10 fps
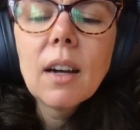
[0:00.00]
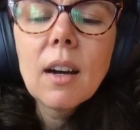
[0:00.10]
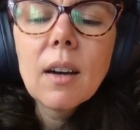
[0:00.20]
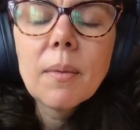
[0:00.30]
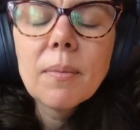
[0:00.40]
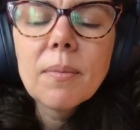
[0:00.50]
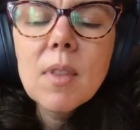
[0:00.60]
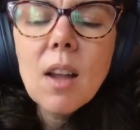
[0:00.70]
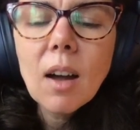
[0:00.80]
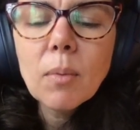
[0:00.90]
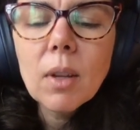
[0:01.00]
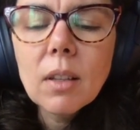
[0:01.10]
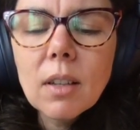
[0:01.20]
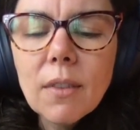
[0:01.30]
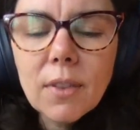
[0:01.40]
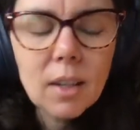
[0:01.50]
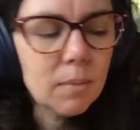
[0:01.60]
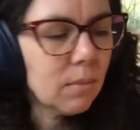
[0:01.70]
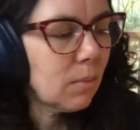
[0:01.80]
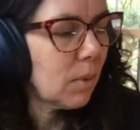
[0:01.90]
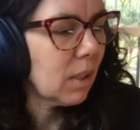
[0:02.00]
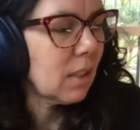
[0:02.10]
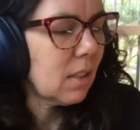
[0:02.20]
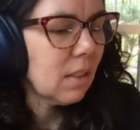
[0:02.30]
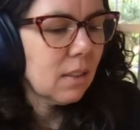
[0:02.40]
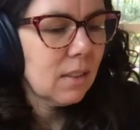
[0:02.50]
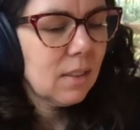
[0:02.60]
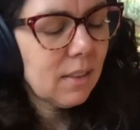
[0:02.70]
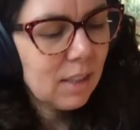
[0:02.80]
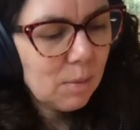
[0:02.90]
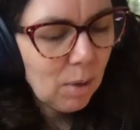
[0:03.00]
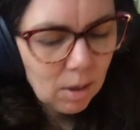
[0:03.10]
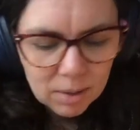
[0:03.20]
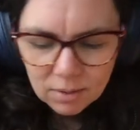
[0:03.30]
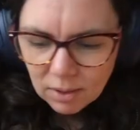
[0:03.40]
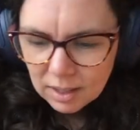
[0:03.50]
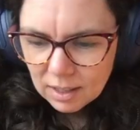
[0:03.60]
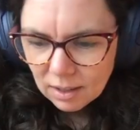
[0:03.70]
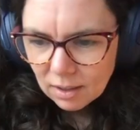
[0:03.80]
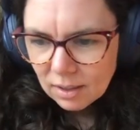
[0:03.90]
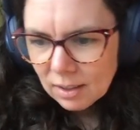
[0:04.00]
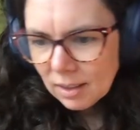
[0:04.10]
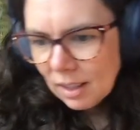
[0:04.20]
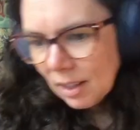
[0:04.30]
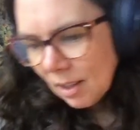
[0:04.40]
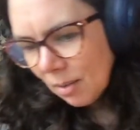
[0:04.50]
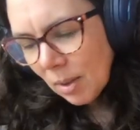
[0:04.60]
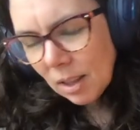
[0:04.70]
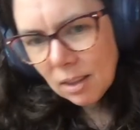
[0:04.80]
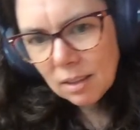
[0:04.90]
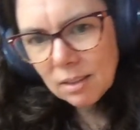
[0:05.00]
um, not well enough that I'm willing to experiment right here with